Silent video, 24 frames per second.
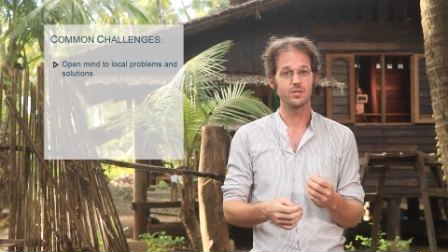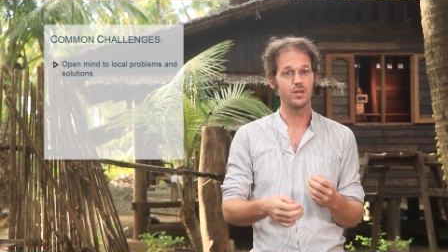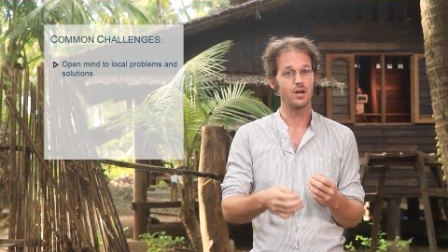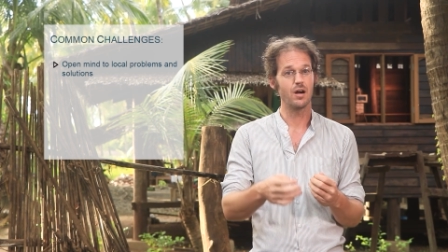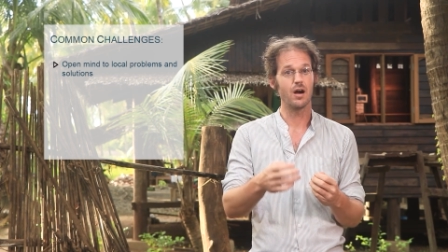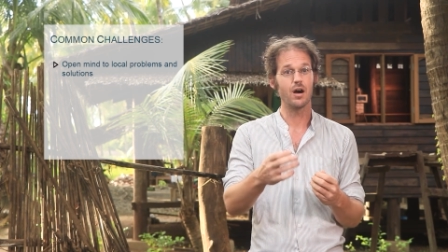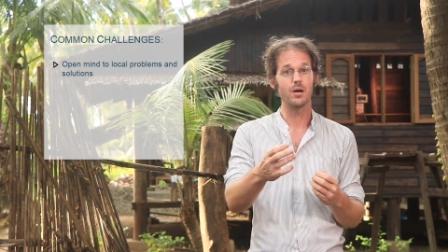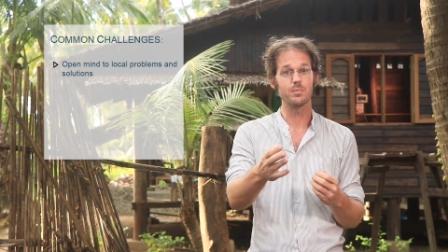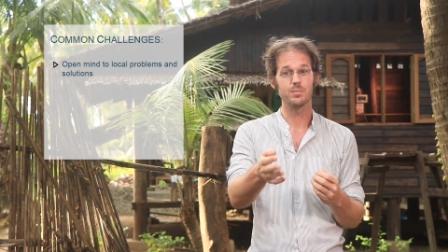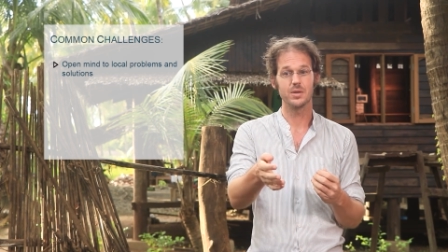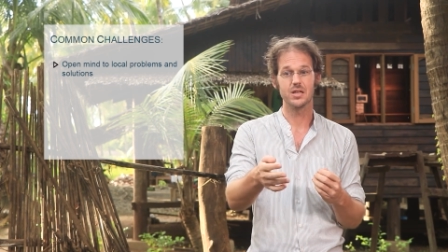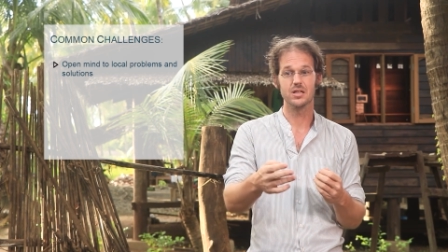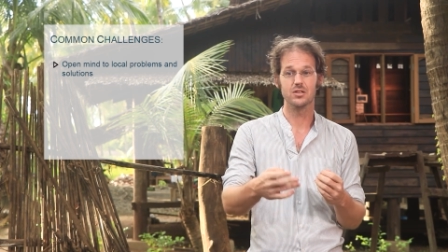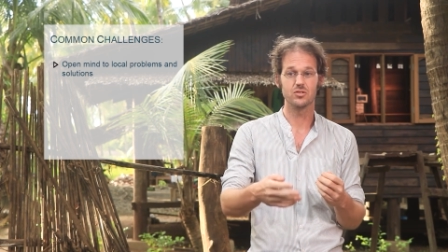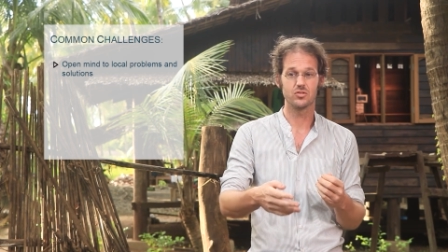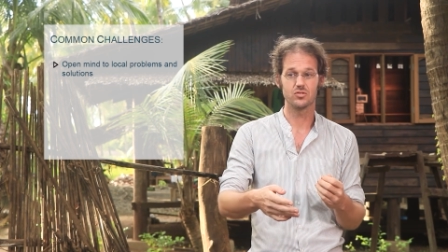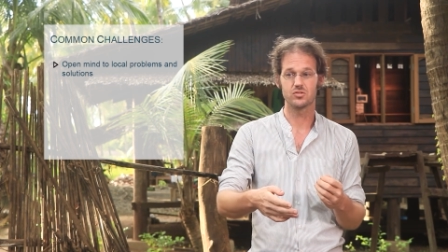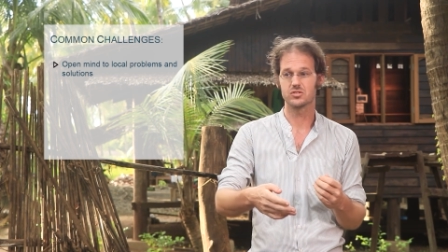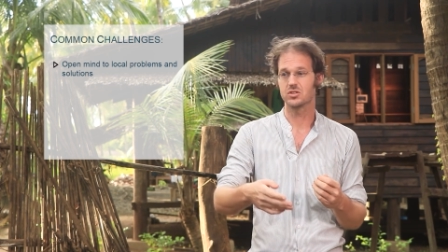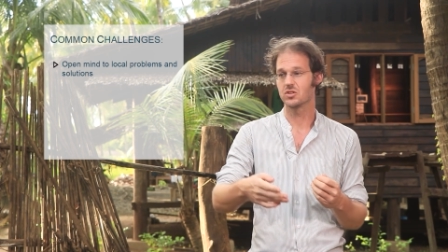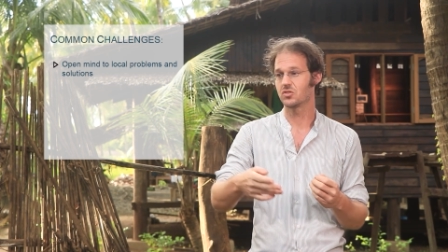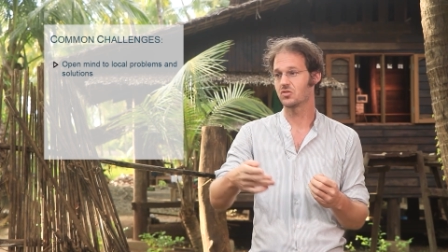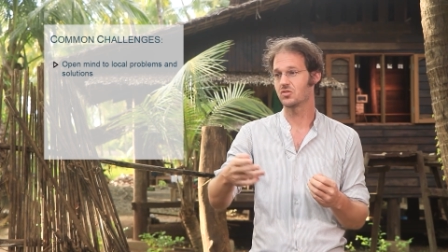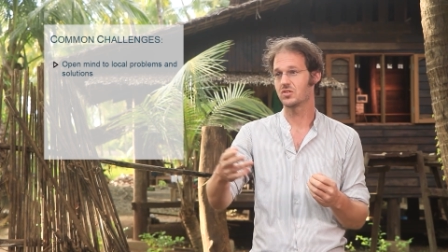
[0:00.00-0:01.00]
There are bins,
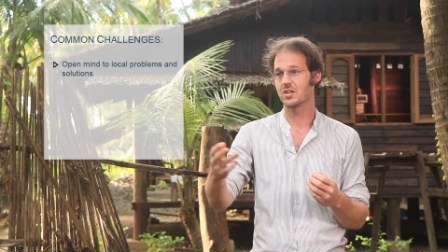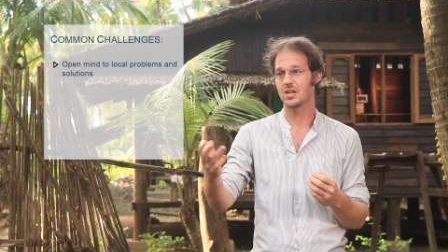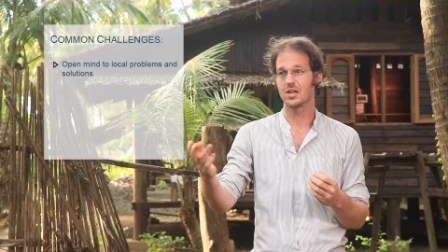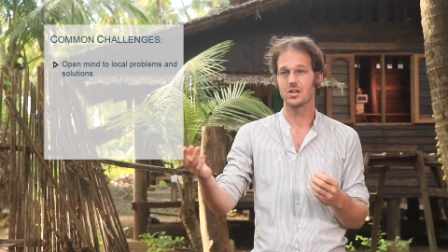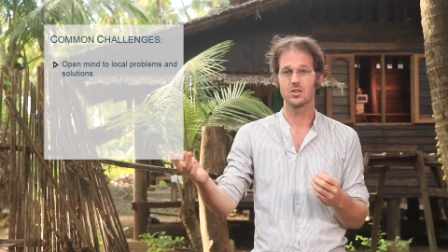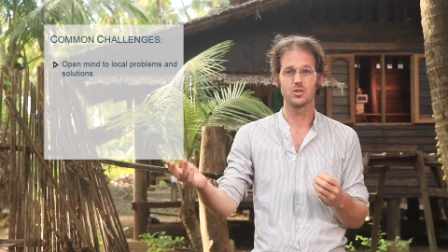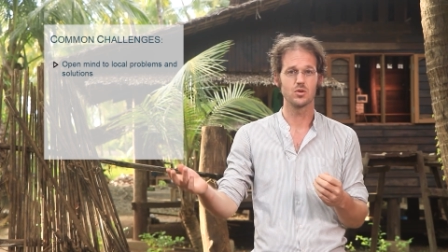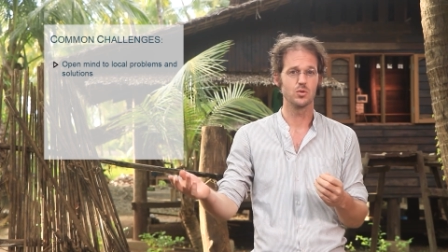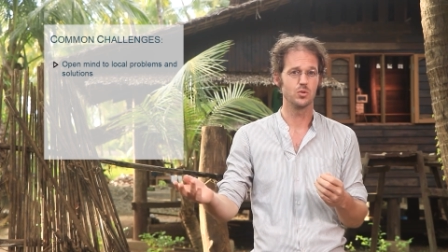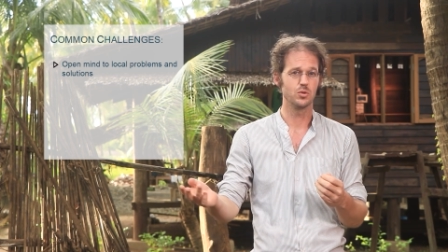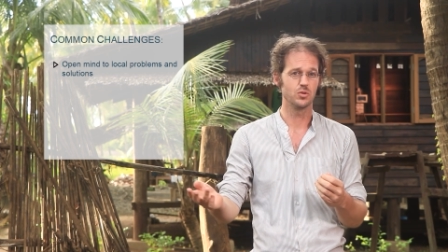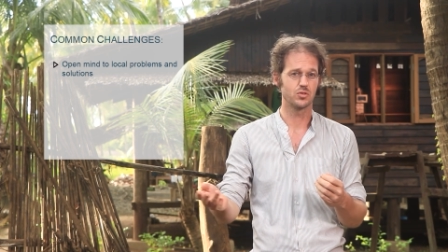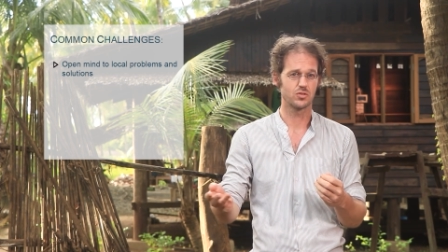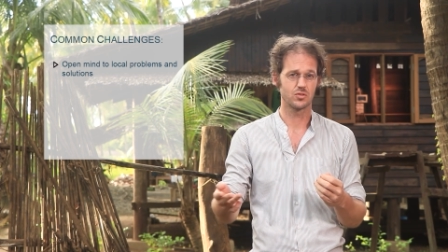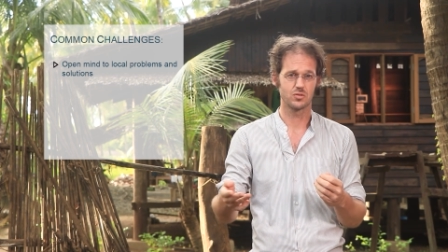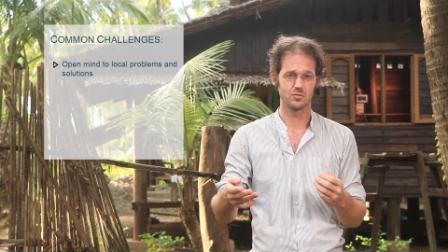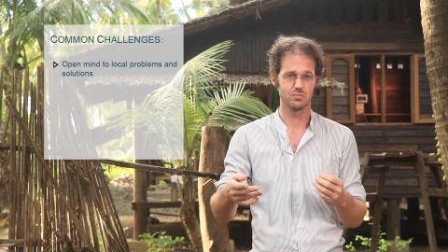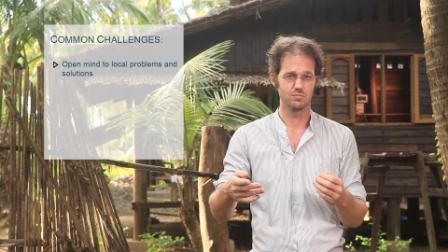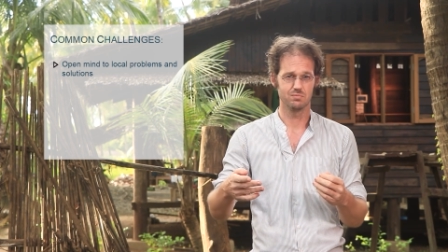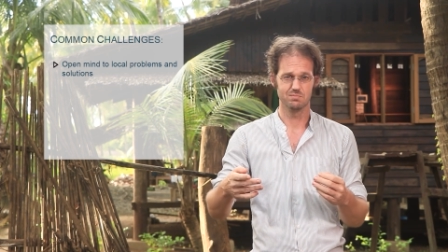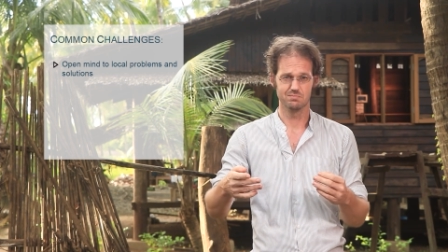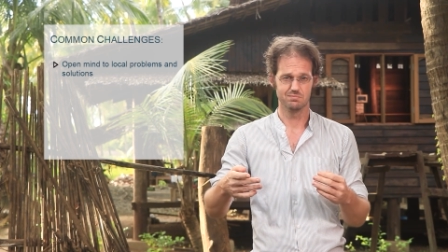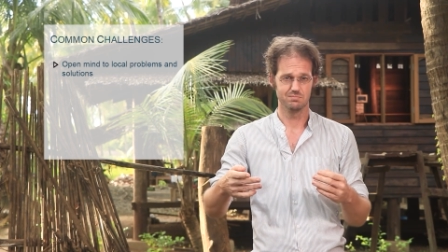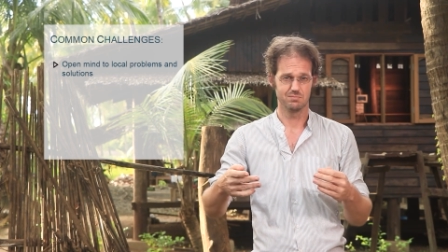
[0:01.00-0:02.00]
just they use
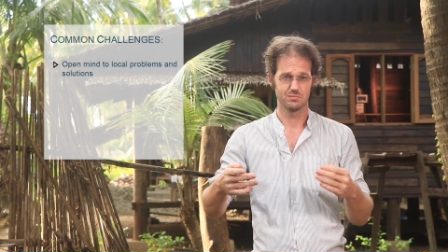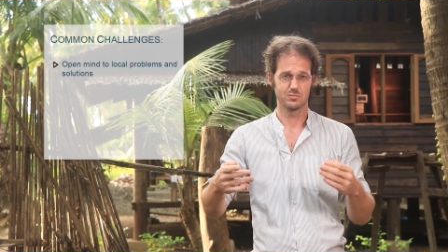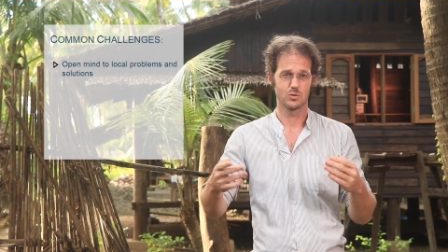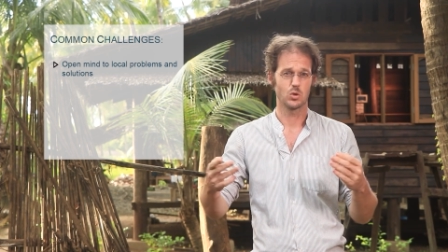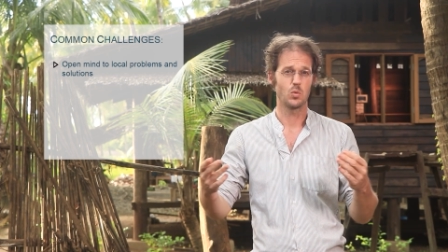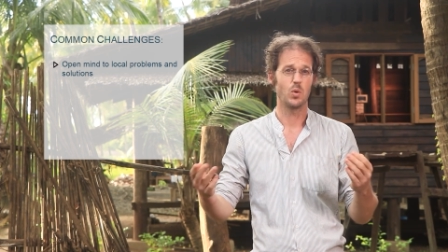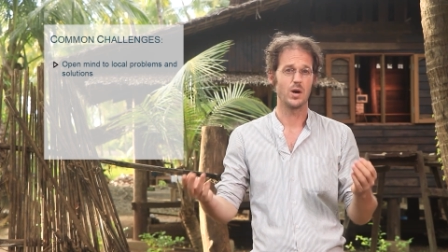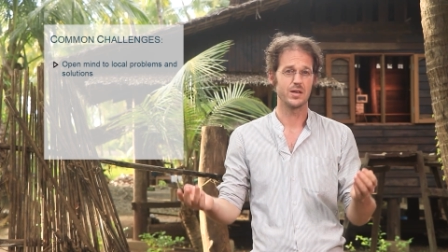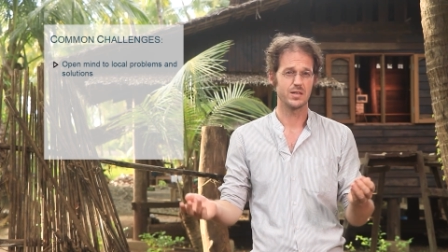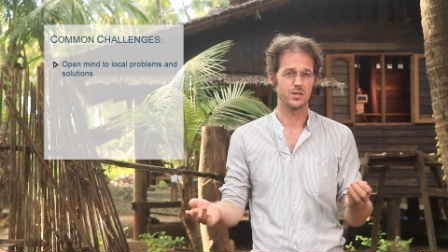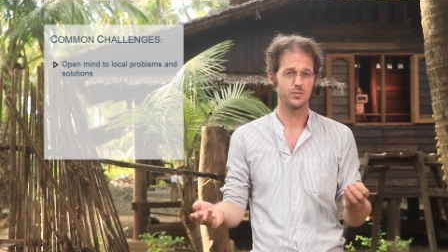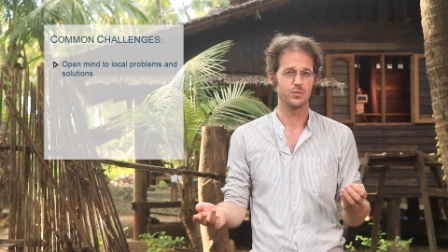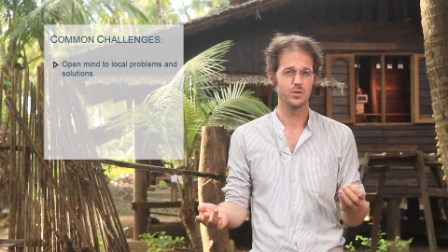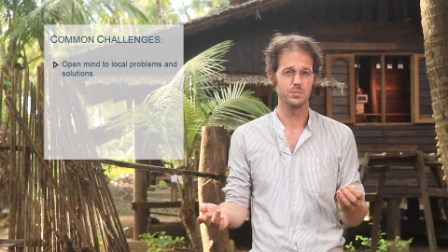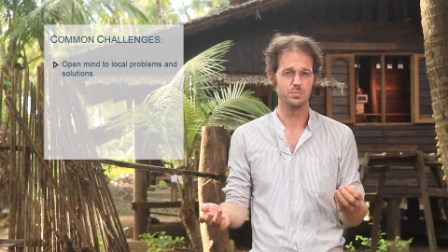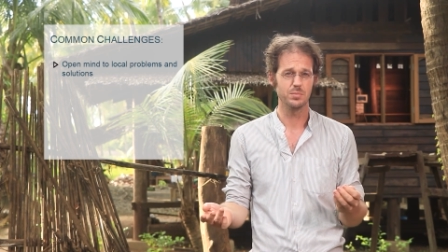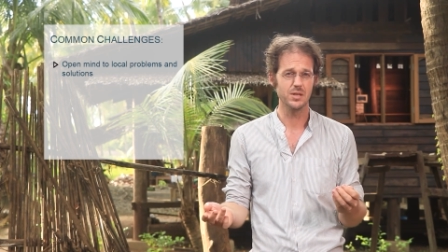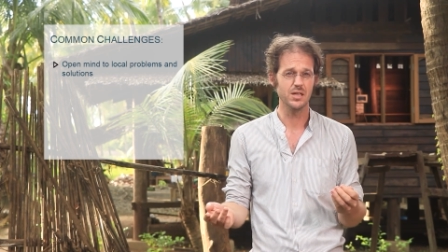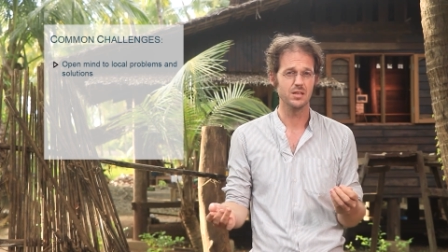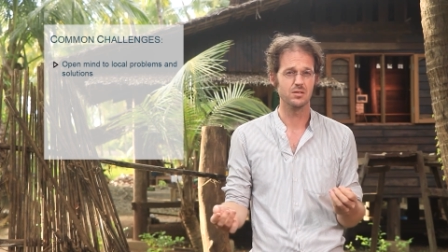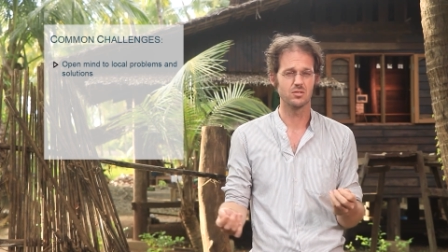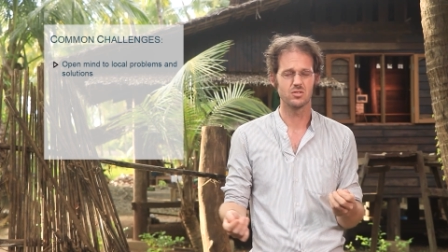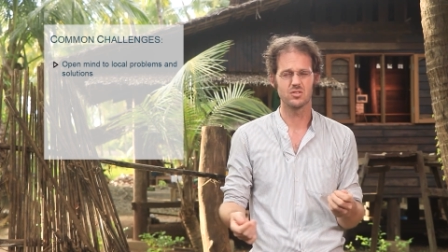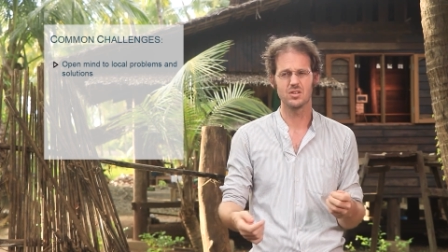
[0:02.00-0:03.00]
quite different
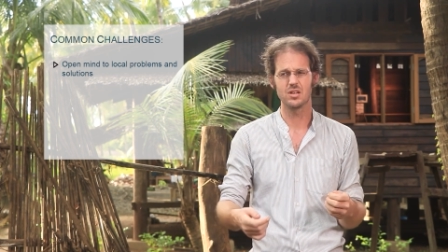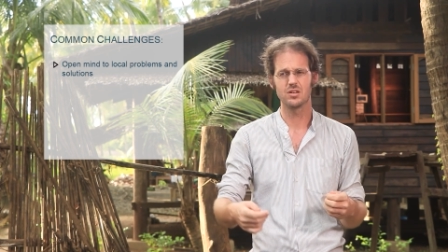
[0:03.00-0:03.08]
bins.